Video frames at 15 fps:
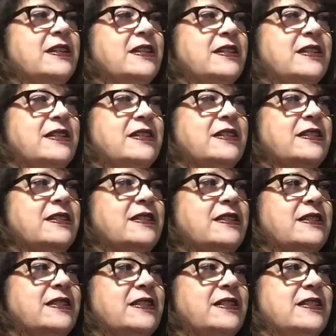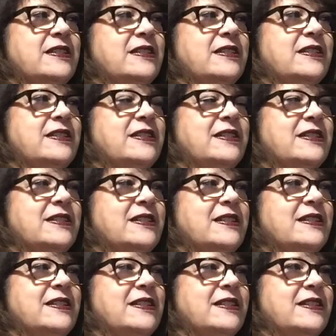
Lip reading: (silent)